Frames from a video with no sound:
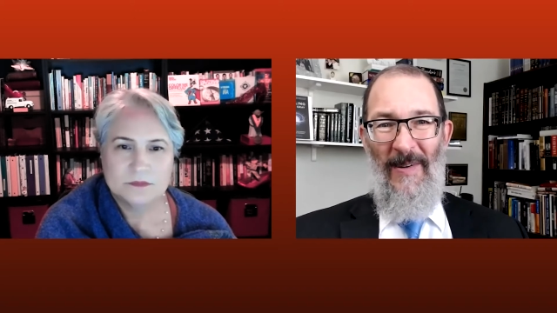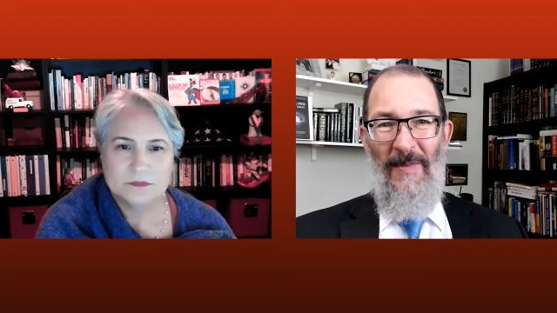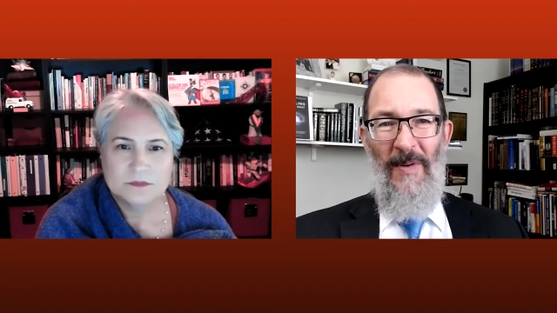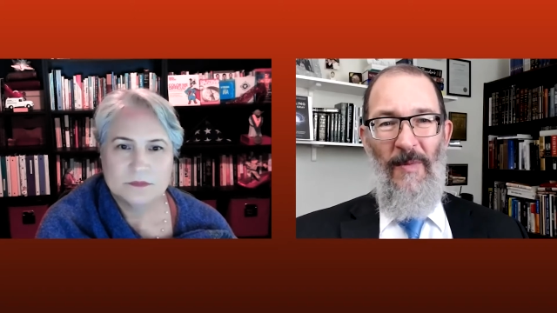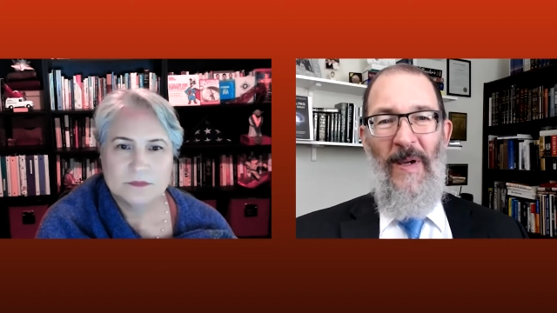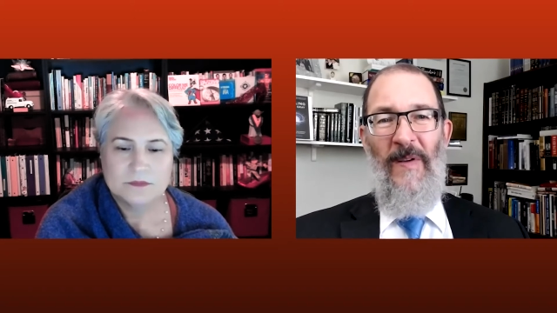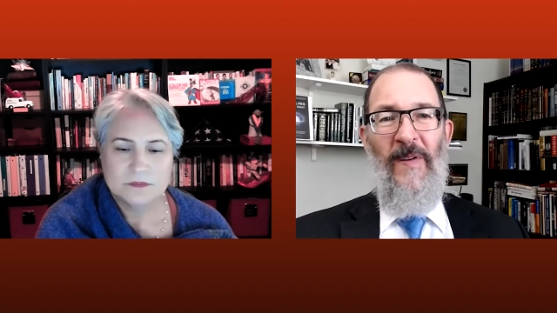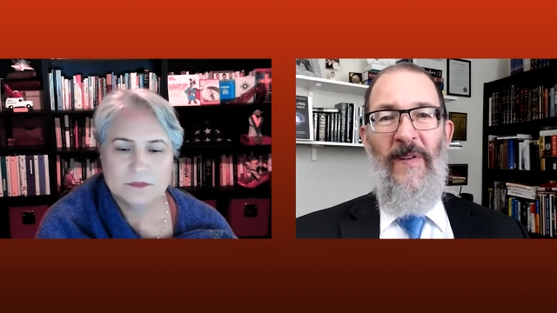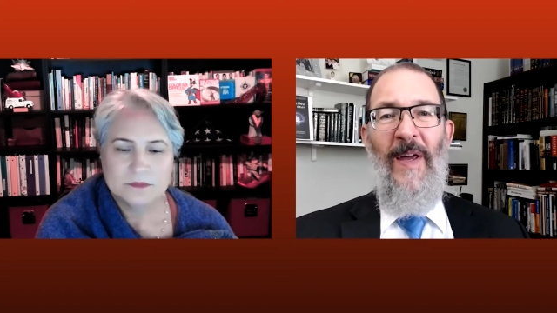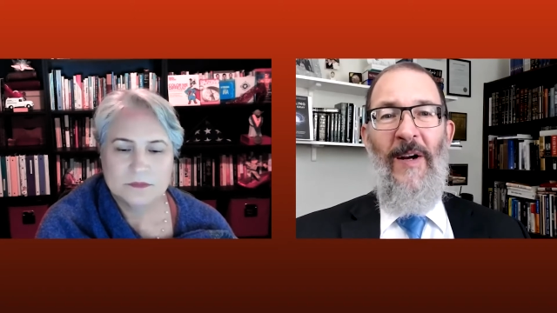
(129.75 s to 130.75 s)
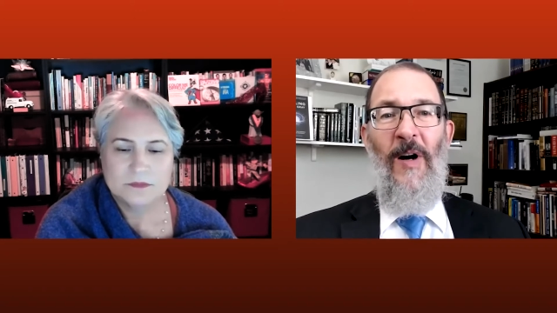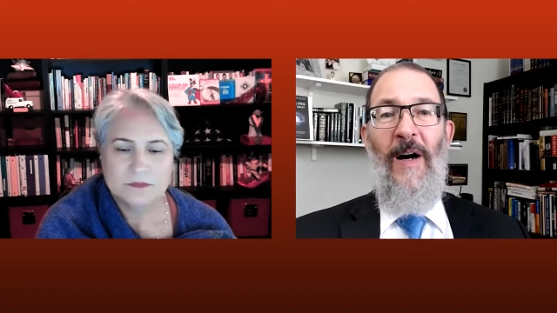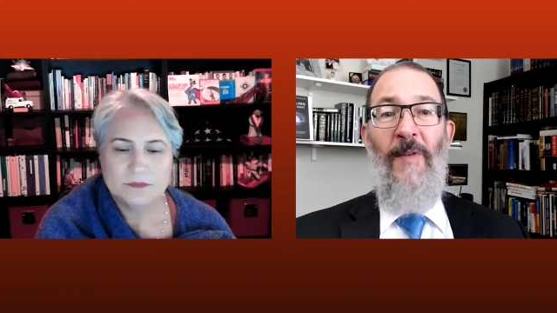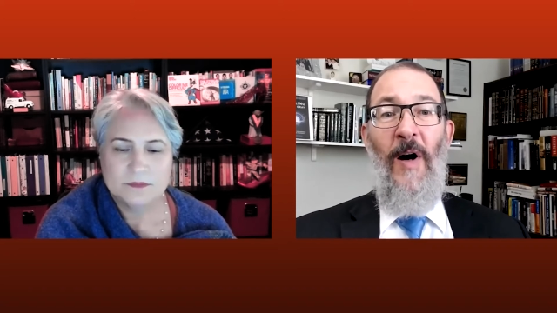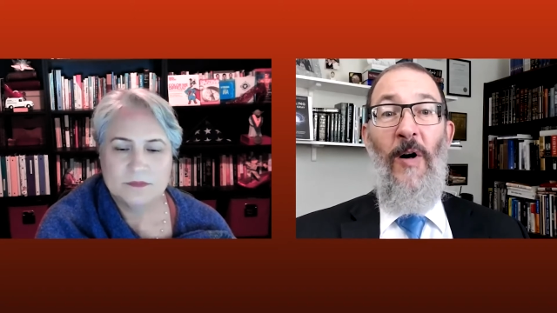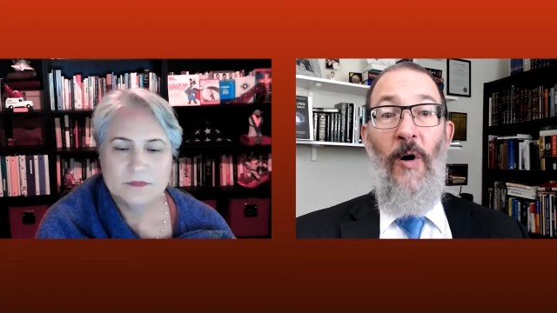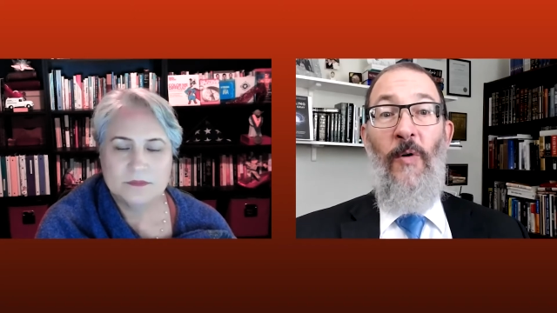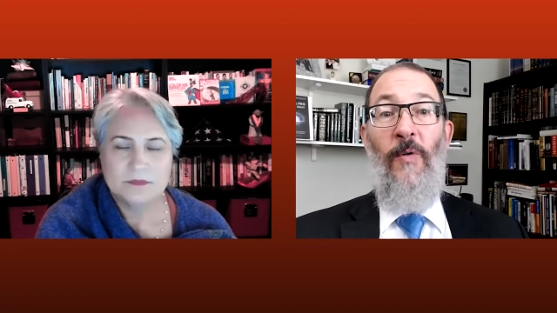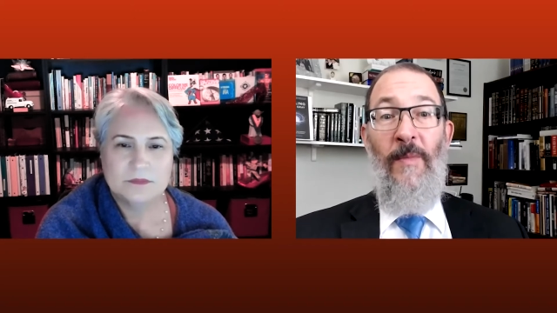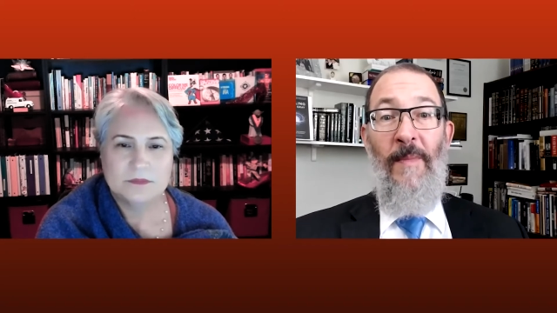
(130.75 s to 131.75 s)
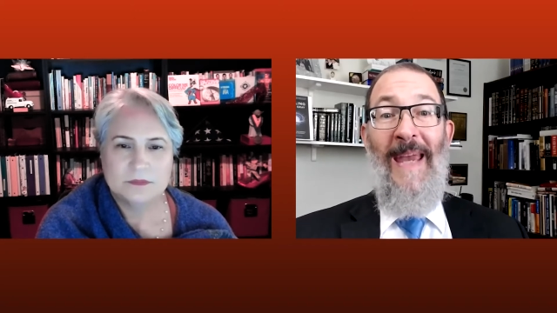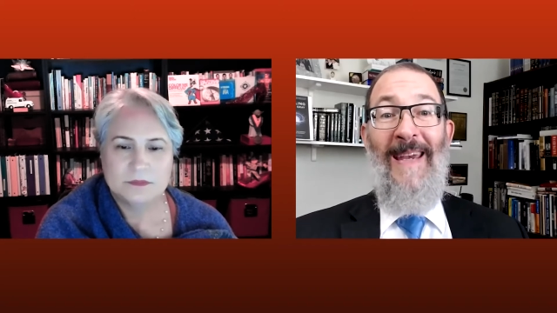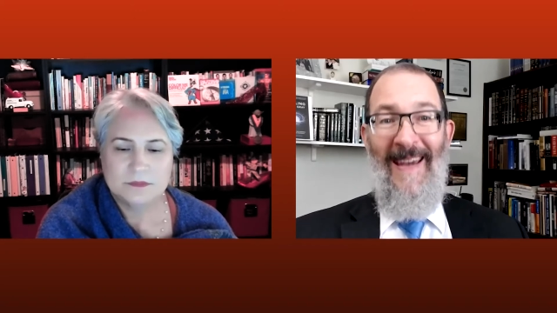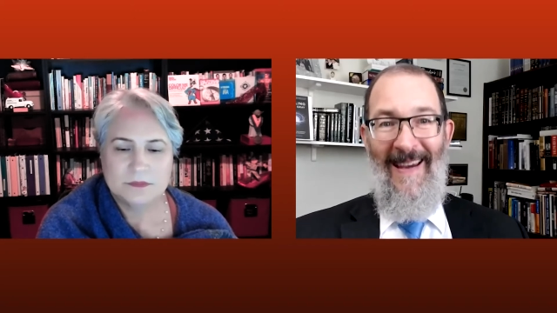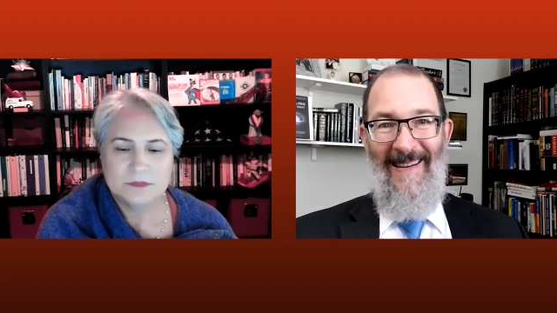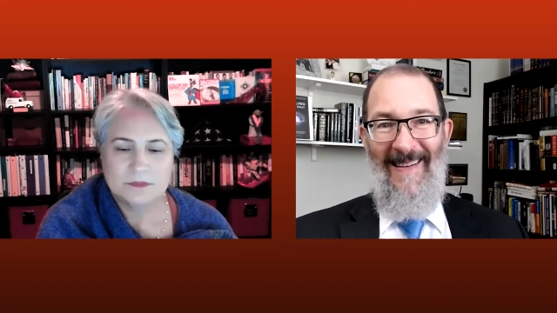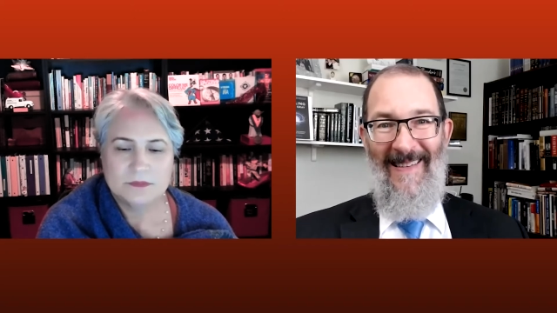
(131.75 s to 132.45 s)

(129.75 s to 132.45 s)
Speaker 1: for reasons that are of our own making.